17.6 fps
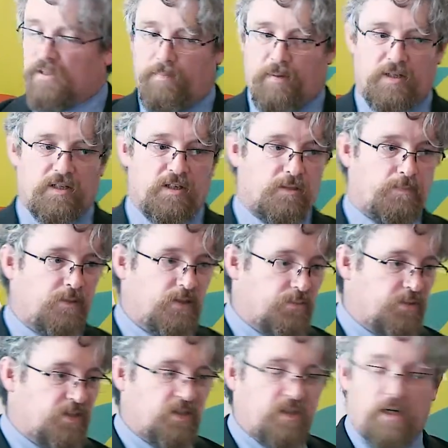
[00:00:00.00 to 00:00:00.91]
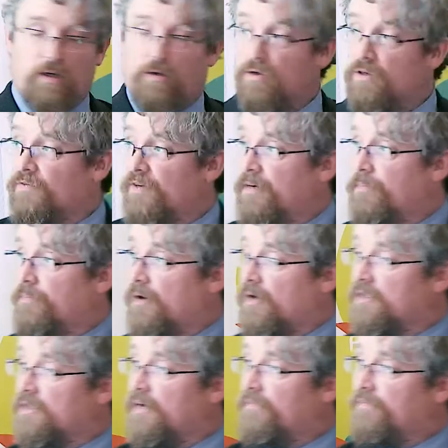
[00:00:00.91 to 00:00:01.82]
participant, with stakeholders, very
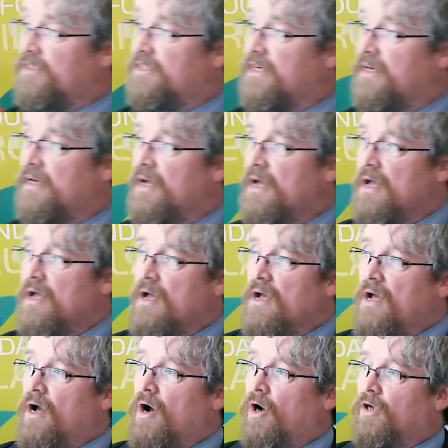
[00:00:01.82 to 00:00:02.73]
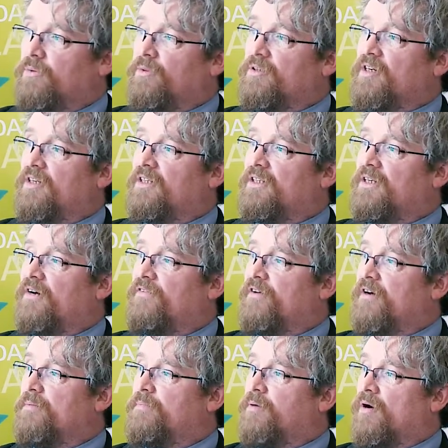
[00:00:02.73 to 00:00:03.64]
important. Obviously, other ones I think that are
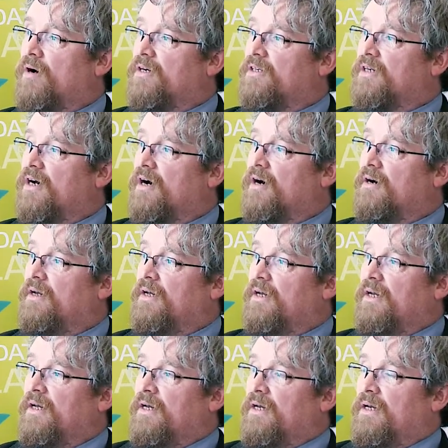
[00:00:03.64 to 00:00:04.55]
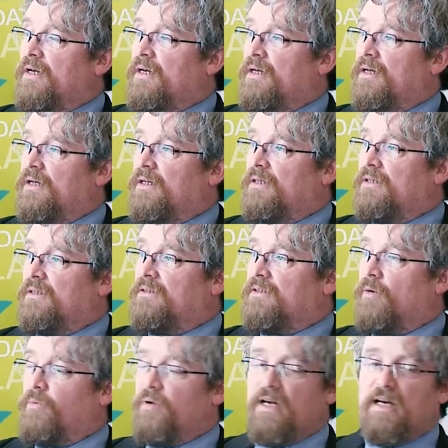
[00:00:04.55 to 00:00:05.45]
very important are
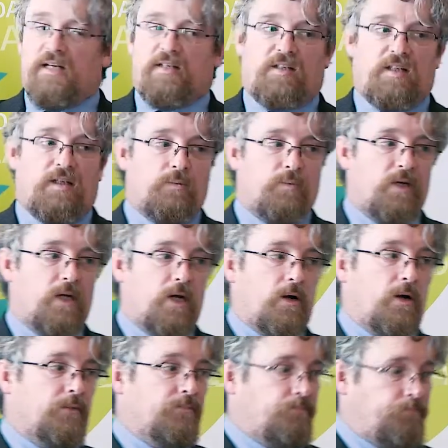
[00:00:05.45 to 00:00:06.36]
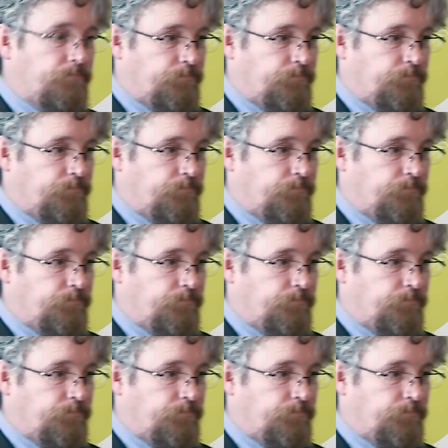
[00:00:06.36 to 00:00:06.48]
that we listen and we learn.